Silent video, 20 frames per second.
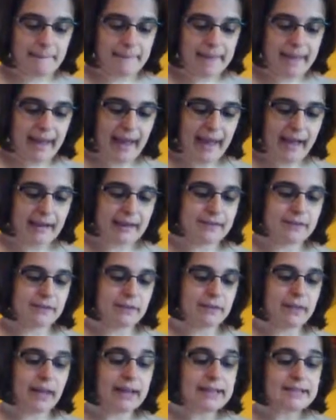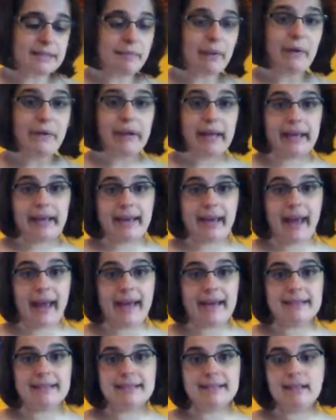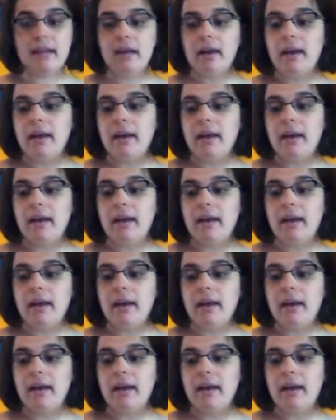Yeah, so that's about it, guys,